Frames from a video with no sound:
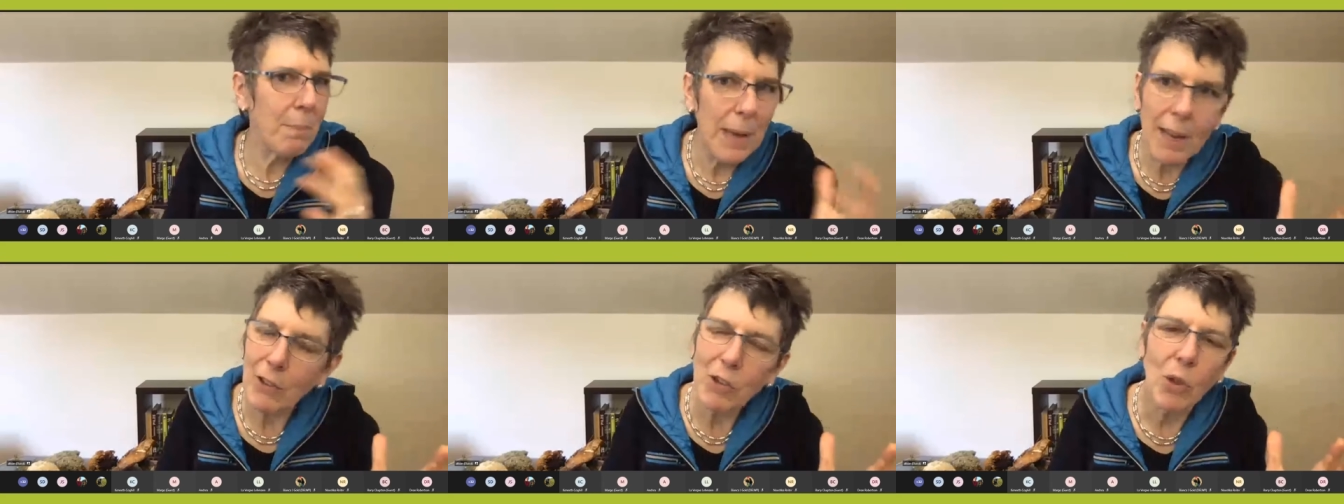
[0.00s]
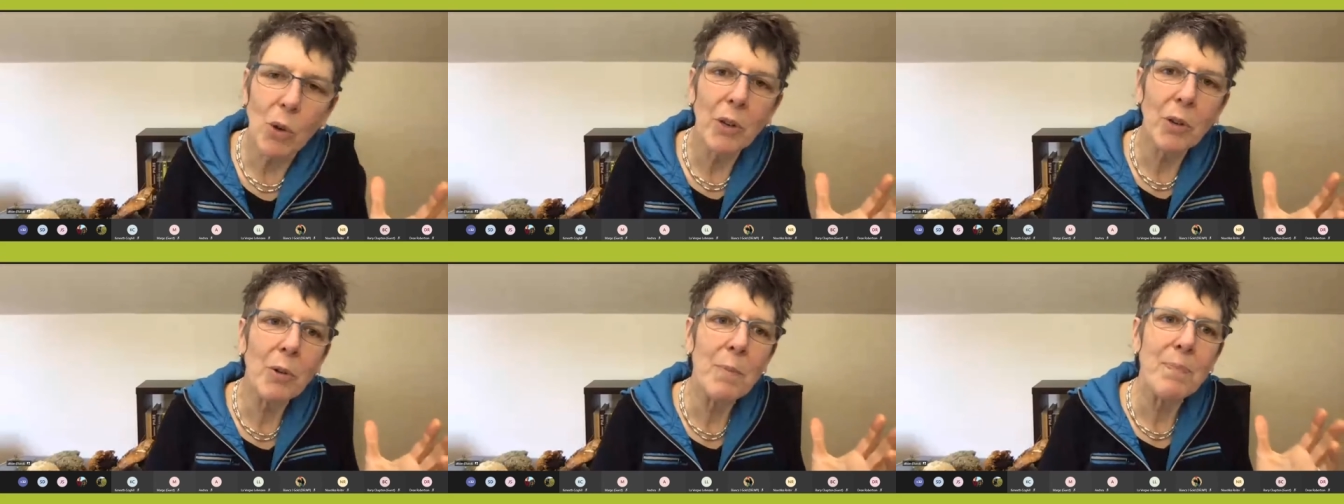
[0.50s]
Bare
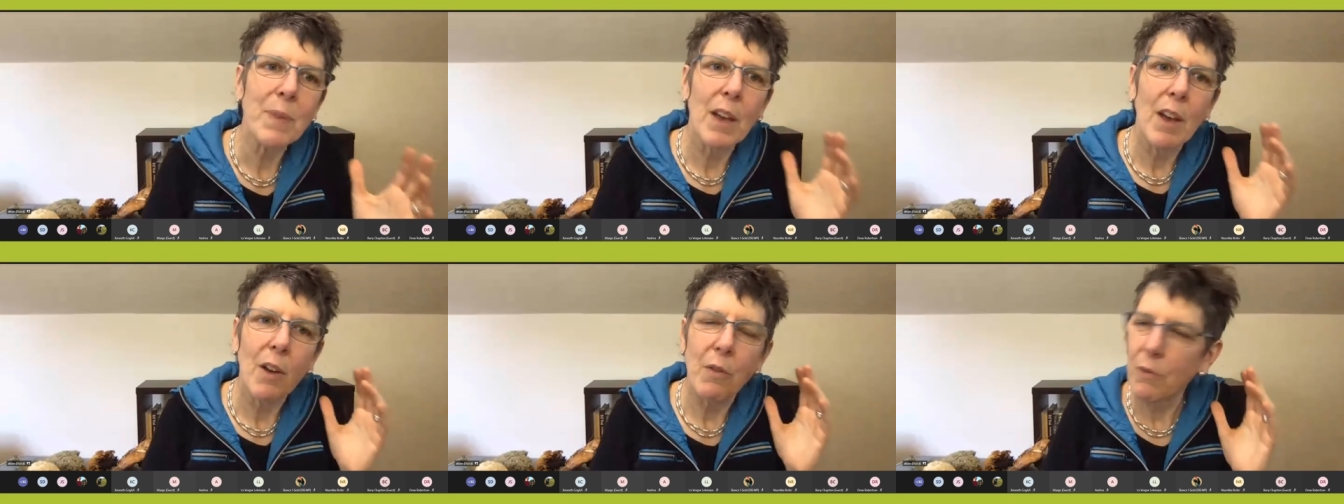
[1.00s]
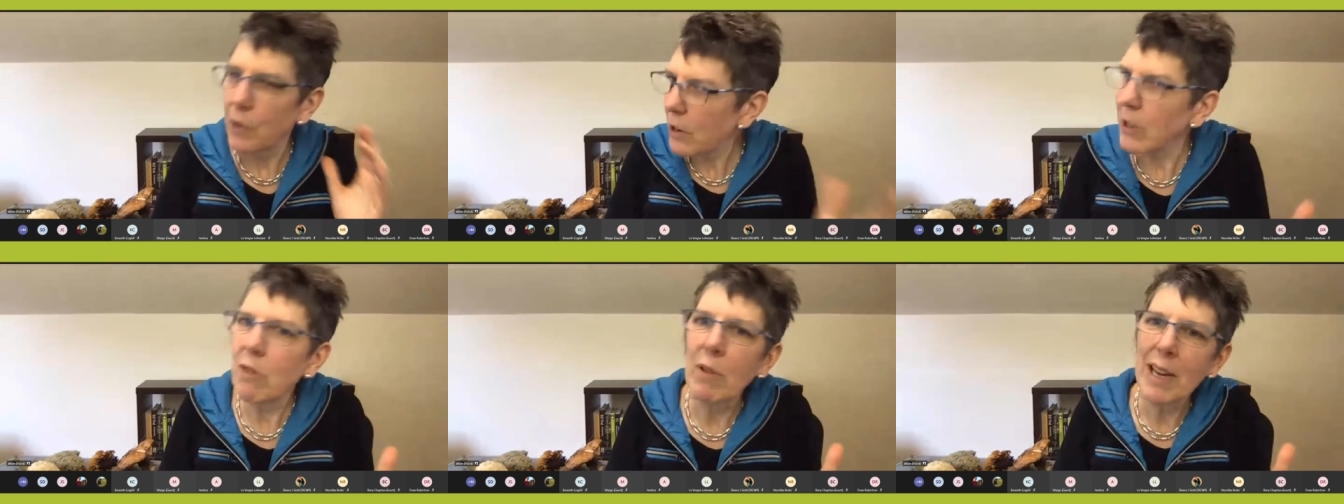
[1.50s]
soil
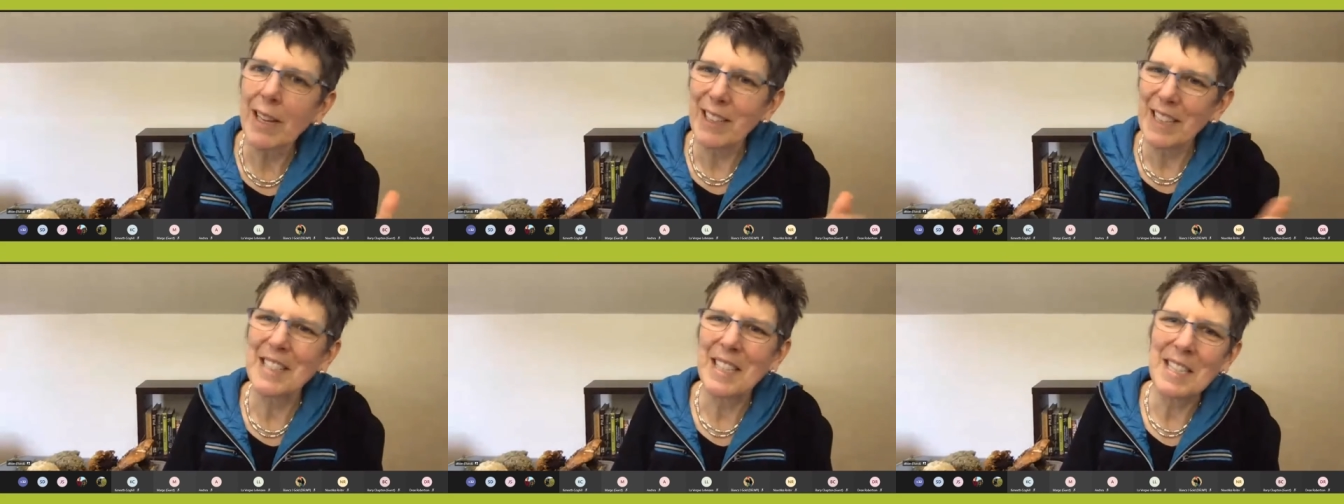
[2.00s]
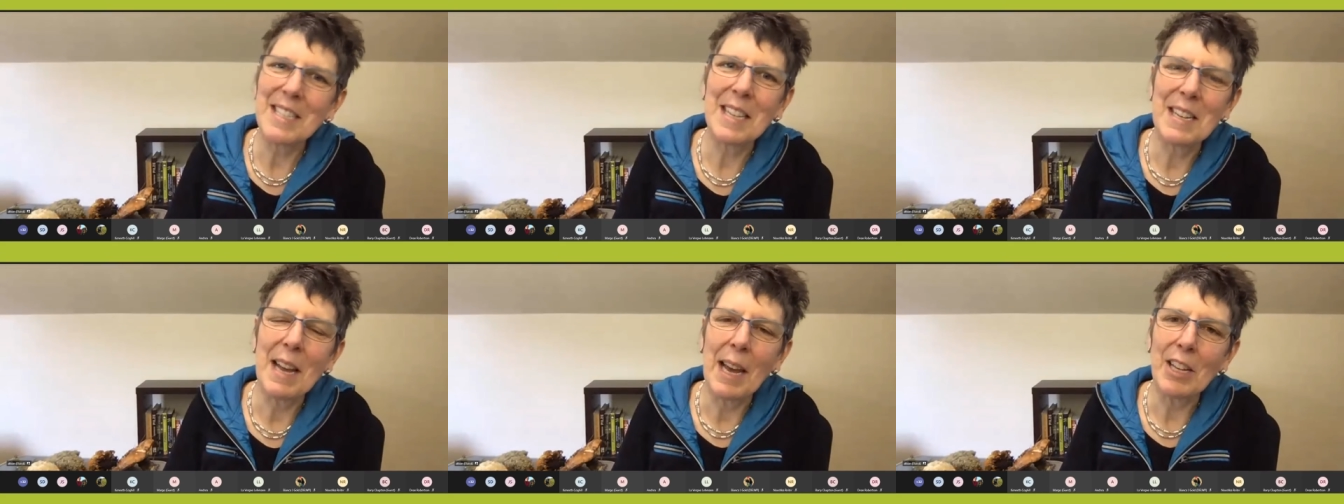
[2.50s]
very rarely exists
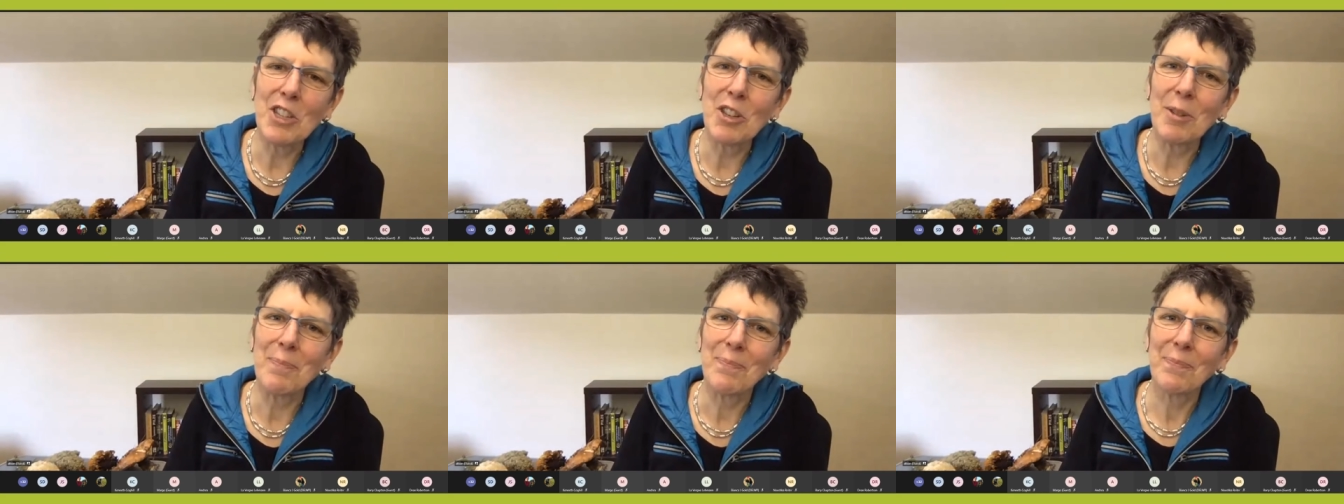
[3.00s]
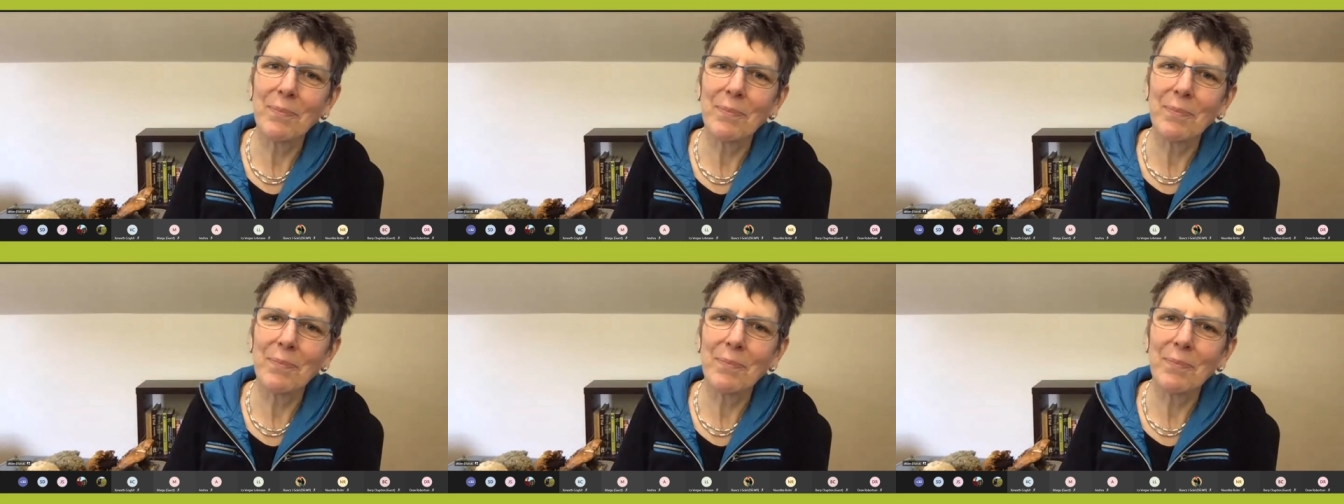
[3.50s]
in nature.